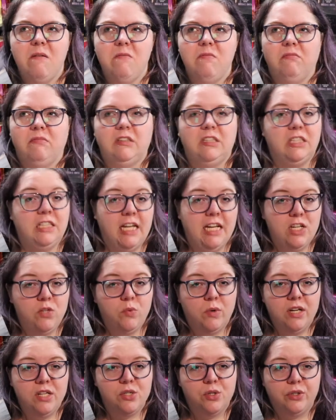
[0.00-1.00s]
late
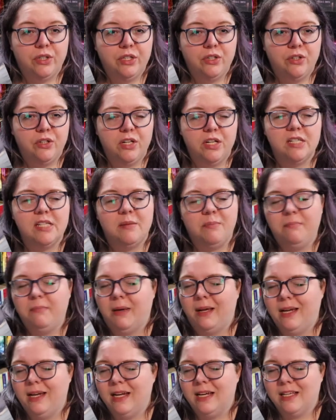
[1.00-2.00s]
20s, early 30s. It
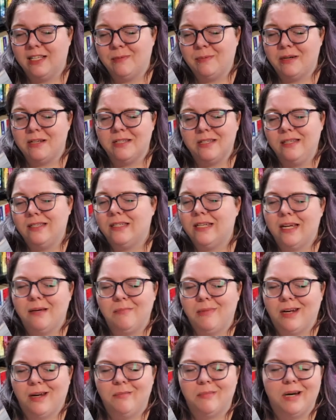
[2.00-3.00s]
may expressly
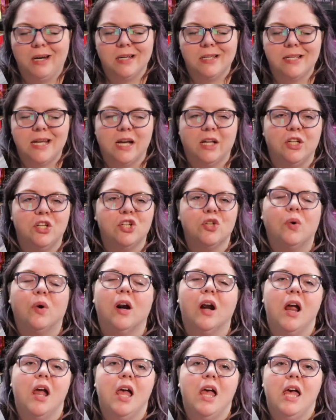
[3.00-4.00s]
state, but I'm not exactly
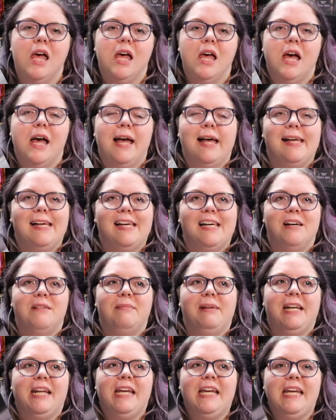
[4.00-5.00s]
sure.
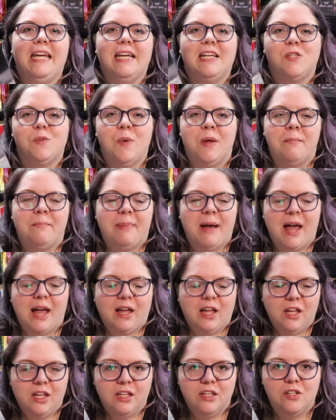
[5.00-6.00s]
Um, and he has went
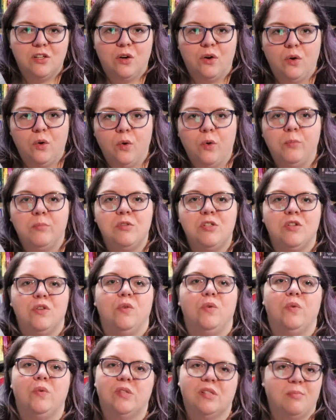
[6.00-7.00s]
back home
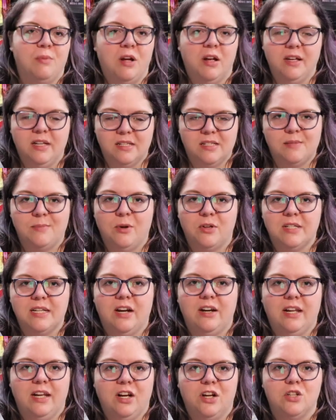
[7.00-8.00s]
to his small
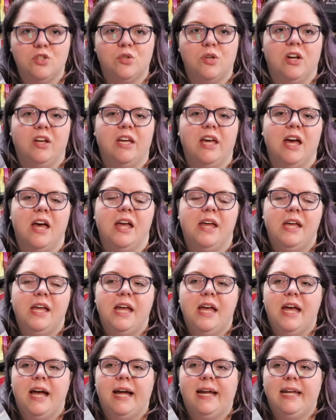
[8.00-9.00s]
town in Australia.
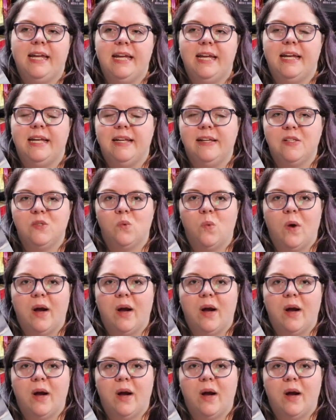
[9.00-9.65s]
He and his